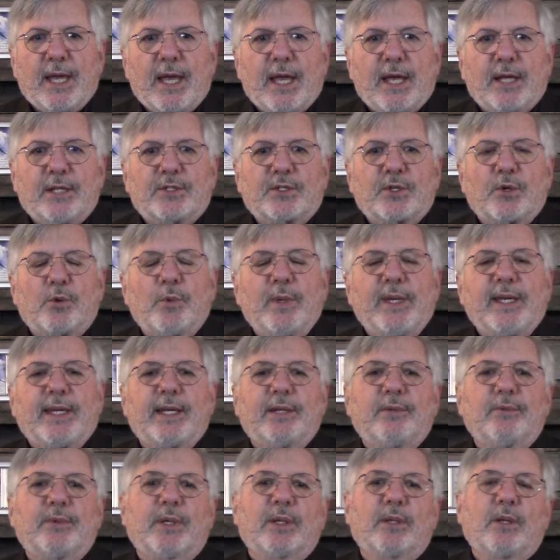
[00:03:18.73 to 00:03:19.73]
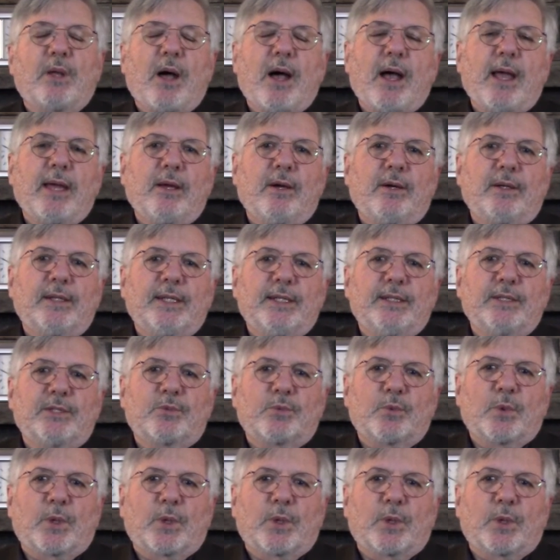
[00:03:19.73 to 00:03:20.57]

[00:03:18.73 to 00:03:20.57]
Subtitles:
And so we can rely on his